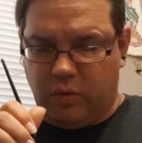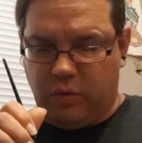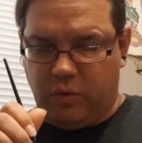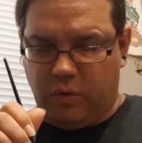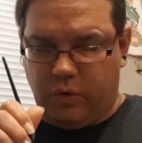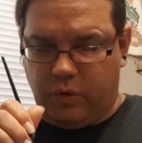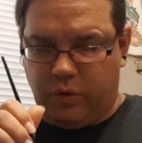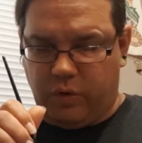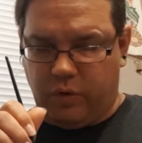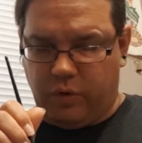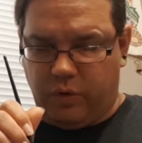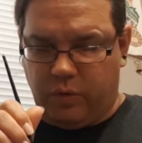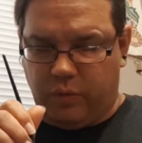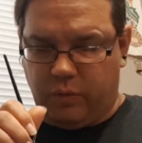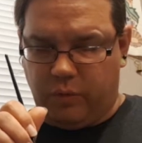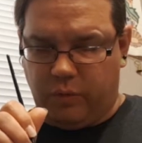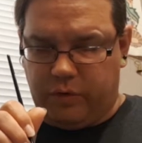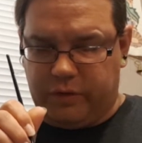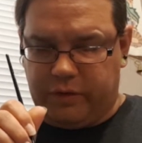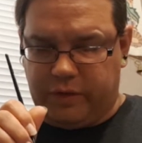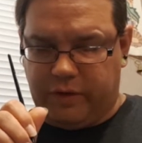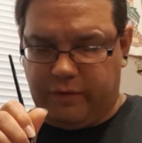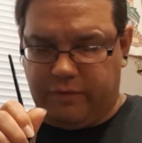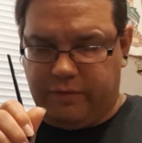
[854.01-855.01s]
or
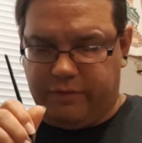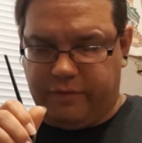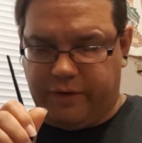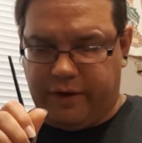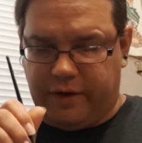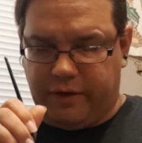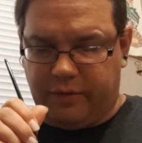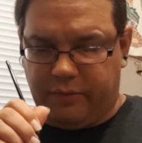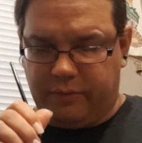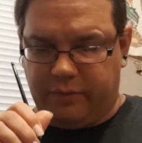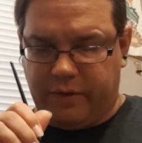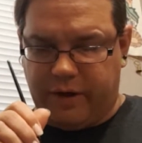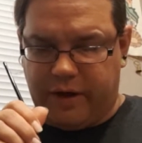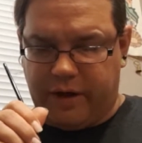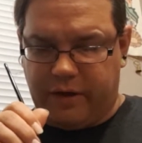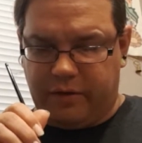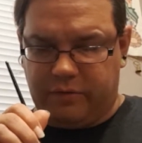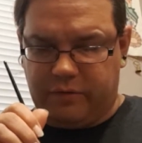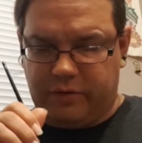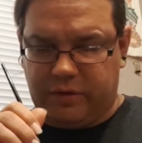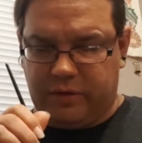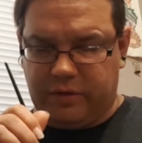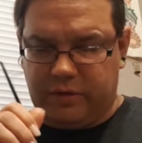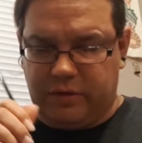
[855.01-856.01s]
what they fight
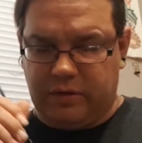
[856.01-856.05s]
around,